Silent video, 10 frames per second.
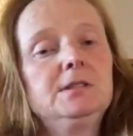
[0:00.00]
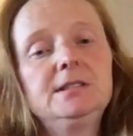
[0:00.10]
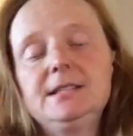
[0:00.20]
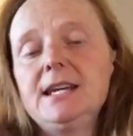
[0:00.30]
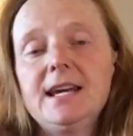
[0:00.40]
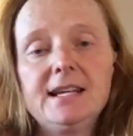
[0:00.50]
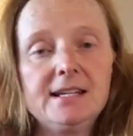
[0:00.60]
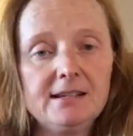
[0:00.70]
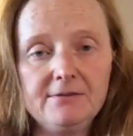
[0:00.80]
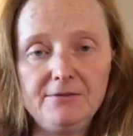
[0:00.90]

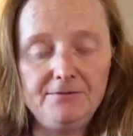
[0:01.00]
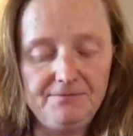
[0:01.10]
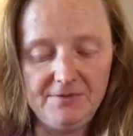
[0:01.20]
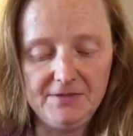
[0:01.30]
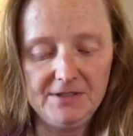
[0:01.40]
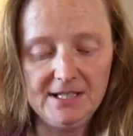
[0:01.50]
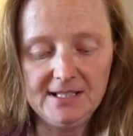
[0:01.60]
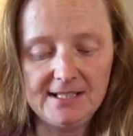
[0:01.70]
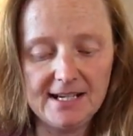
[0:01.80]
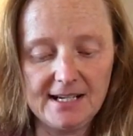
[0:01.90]
10-15
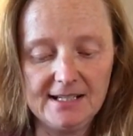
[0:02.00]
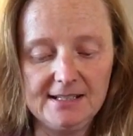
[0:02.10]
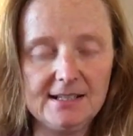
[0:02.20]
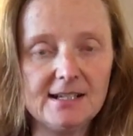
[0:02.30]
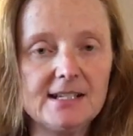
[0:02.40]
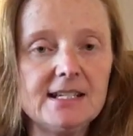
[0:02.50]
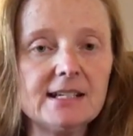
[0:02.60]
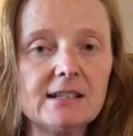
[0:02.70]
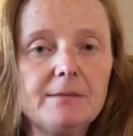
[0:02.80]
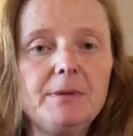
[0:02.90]
seconds
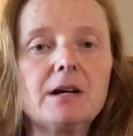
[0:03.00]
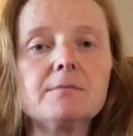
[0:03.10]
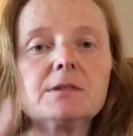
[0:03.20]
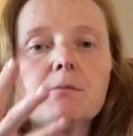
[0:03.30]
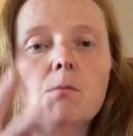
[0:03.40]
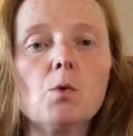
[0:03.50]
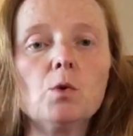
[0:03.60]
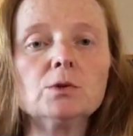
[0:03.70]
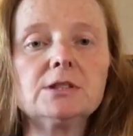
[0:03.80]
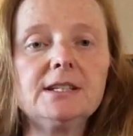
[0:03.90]
until it becomes
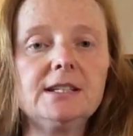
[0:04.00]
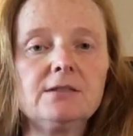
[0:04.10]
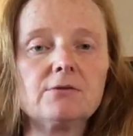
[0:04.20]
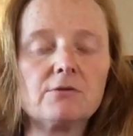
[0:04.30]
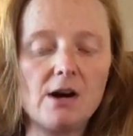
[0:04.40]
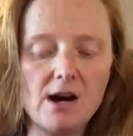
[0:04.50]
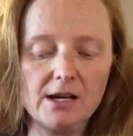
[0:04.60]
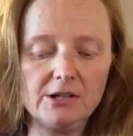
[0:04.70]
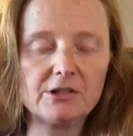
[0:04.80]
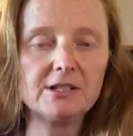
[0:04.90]
molten
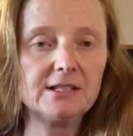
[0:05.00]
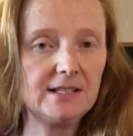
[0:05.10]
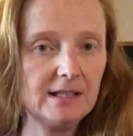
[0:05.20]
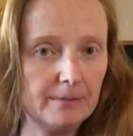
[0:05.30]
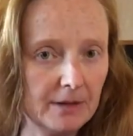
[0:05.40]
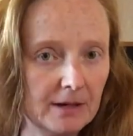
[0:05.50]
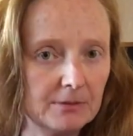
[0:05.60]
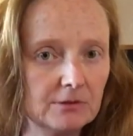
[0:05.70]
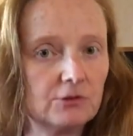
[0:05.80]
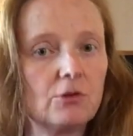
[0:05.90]
rock. You're going to see it
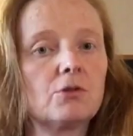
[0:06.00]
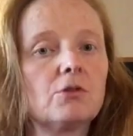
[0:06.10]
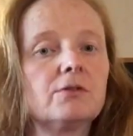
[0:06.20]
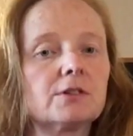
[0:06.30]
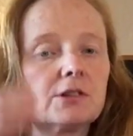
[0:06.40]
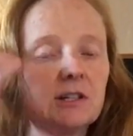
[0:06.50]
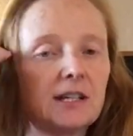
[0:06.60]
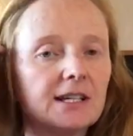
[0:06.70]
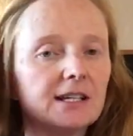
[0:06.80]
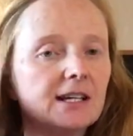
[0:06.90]
bubble. Don't overcook
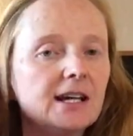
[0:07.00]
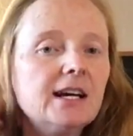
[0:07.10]
it.